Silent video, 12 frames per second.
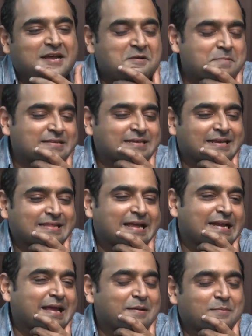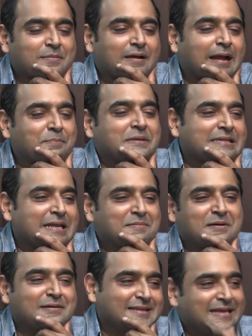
Rahman sir at that time, Alpatanama,